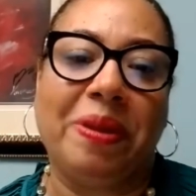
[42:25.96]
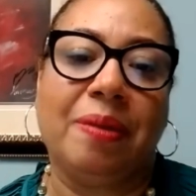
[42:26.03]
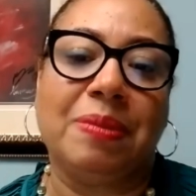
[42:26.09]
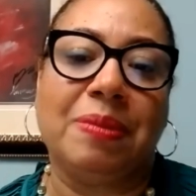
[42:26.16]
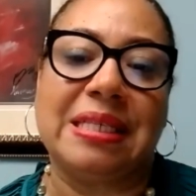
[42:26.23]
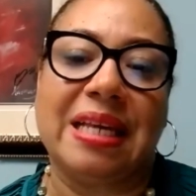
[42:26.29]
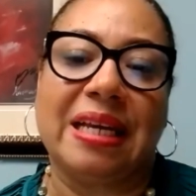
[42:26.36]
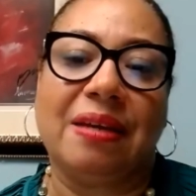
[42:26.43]
them the
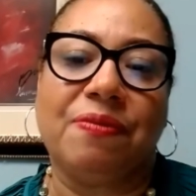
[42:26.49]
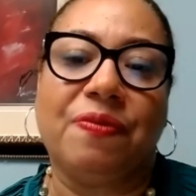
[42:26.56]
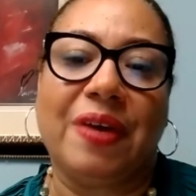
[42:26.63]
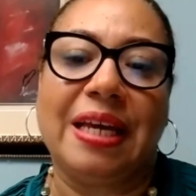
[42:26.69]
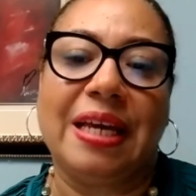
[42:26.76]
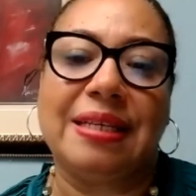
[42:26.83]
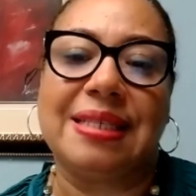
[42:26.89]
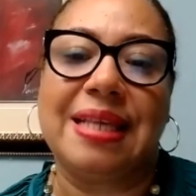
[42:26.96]
second
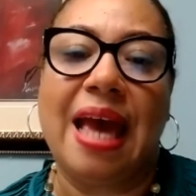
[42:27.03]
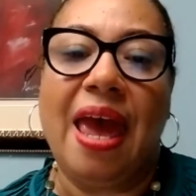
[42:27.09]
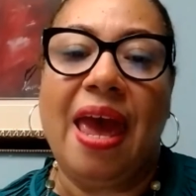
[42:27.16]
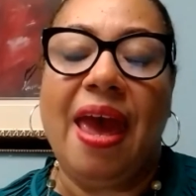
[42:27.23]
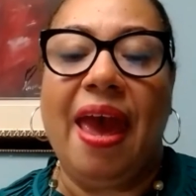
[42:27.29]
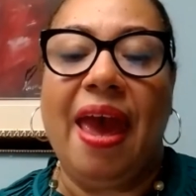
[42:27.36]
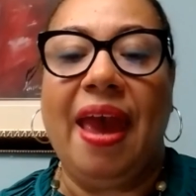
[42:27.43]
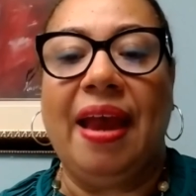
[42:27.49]
phase.
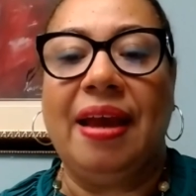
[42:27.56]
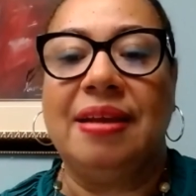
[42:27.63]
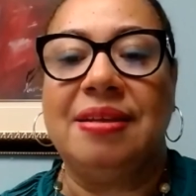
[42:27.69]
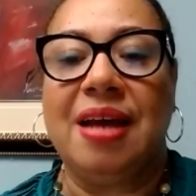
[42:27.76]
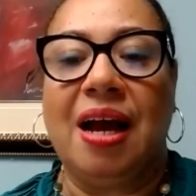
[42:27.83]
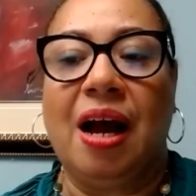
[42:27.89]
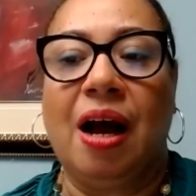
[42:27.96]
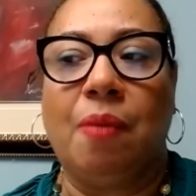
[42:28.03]
And
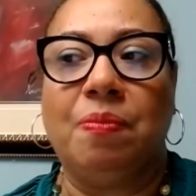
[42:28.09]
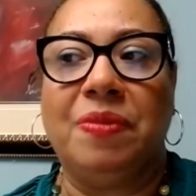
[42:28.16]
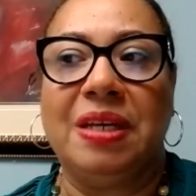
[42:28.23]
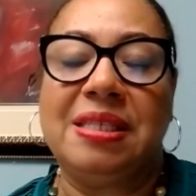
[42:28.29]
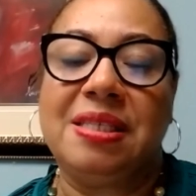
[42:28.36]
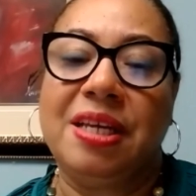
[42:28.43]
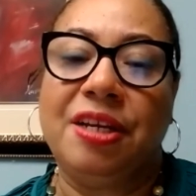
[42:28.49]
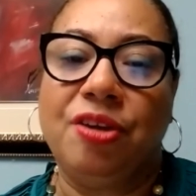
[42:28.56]
they
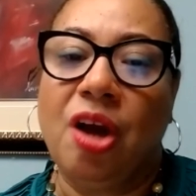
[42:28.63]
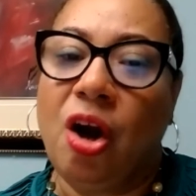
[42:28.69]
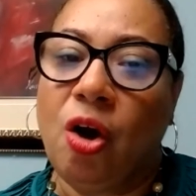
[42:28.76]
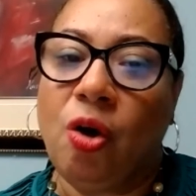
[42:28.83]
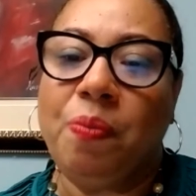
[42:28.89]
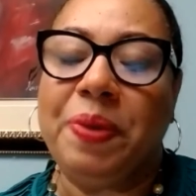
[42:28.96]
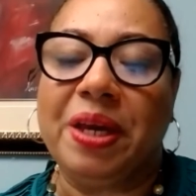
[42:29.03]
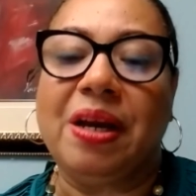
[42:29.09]
said
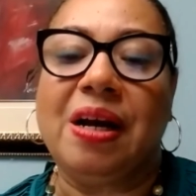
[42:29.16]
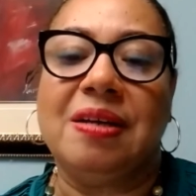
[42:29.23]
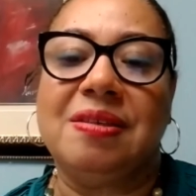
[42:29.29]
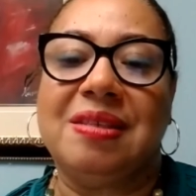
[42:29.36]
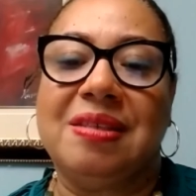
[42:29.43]
no, because